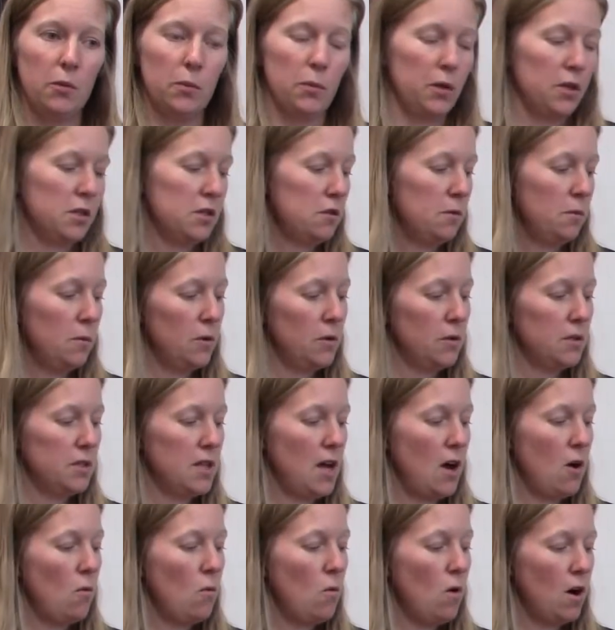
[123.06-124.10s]
principles,
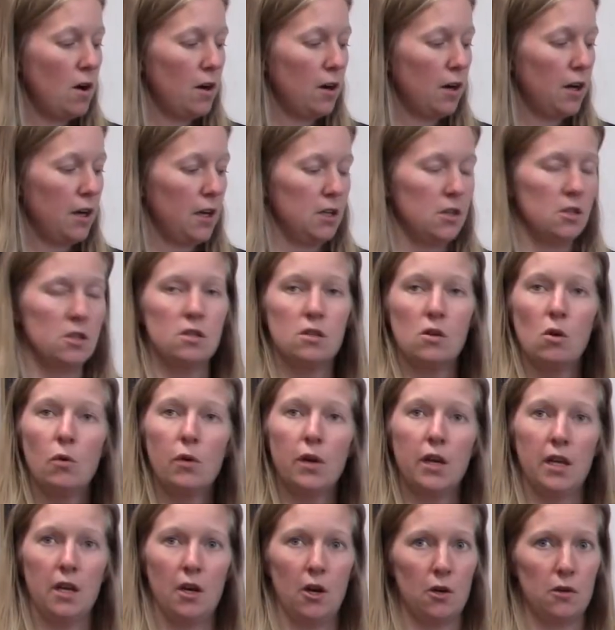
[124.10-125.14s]
that water can
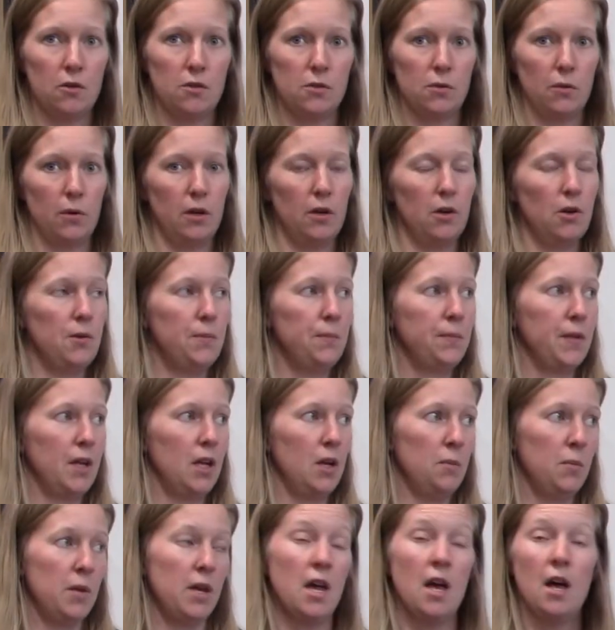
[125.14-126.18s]
soak in our soil
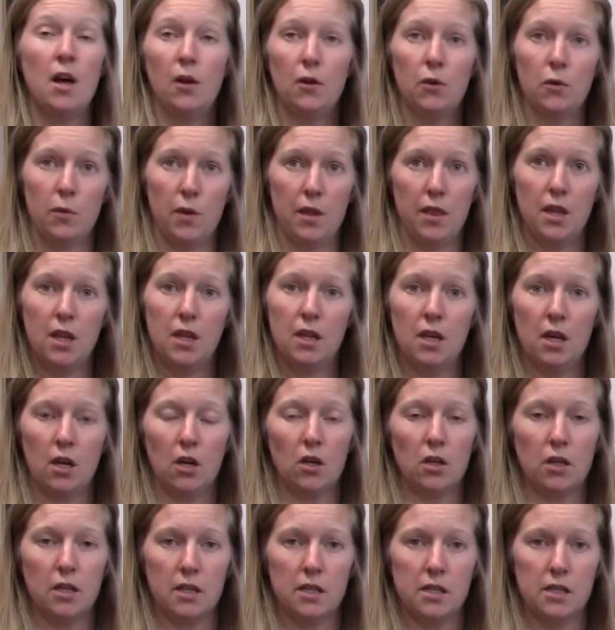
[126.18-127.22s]
and be held within
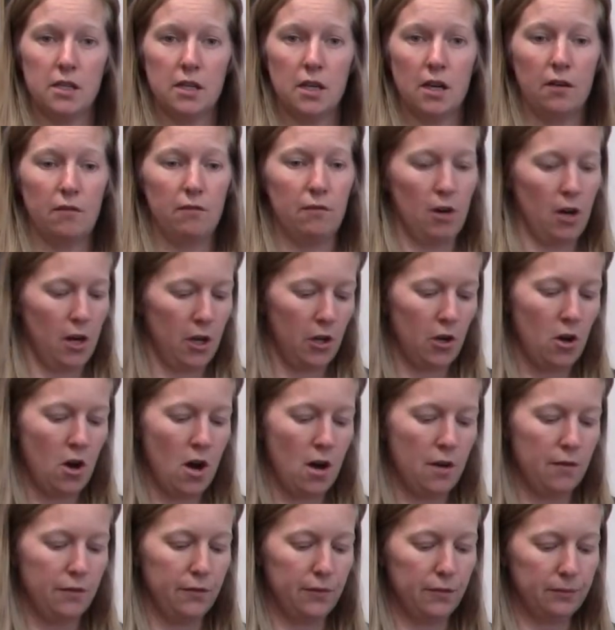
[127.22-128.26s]
there instead of running
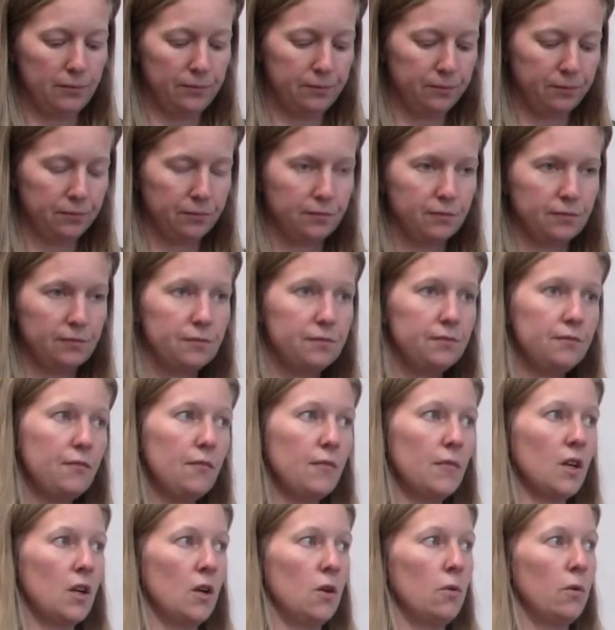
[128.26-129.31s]
off.
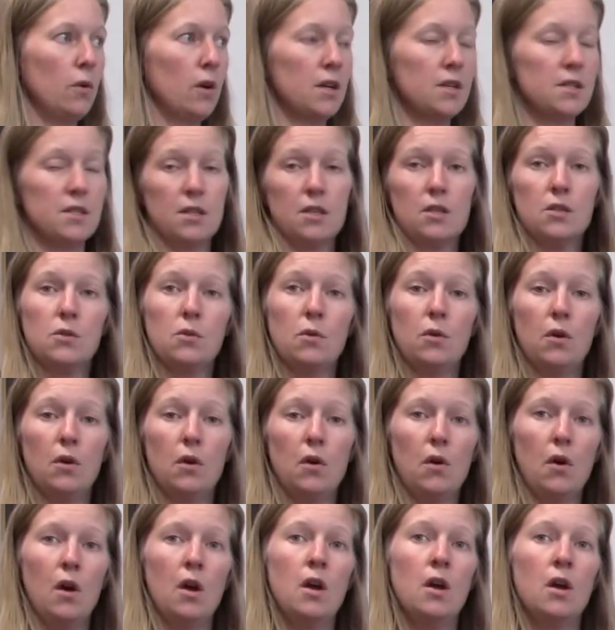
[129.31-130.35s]
Whereas the
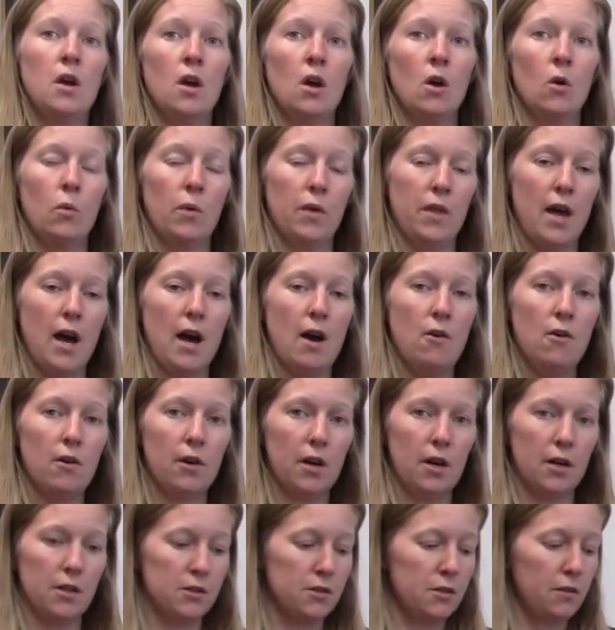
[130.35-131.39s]
soil without
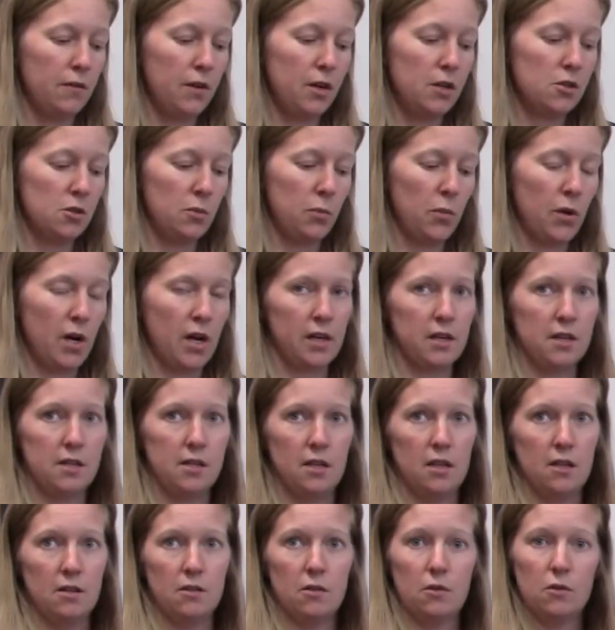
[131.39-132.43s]
conservation
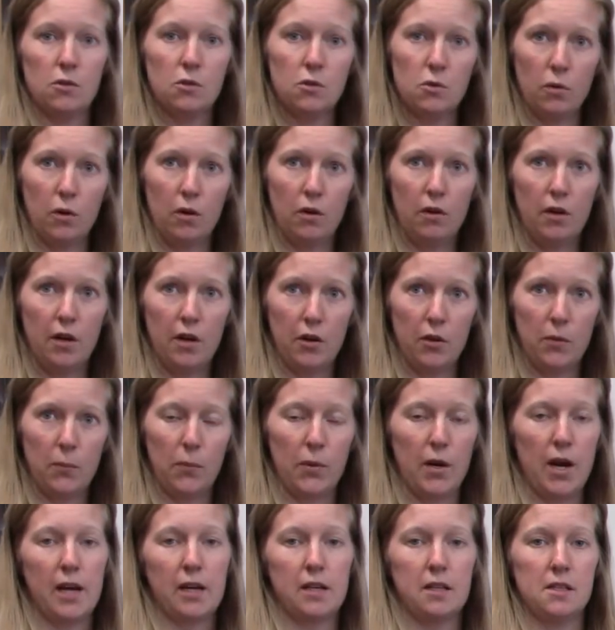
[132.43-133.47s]
practices or soil health
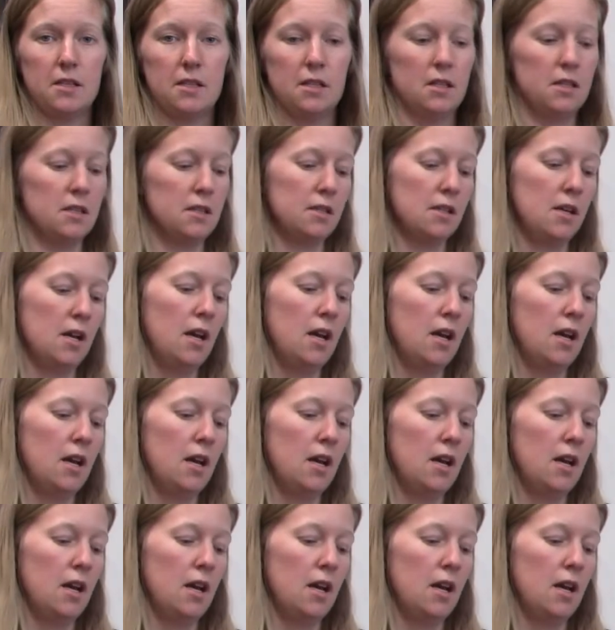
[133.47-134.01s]
practices,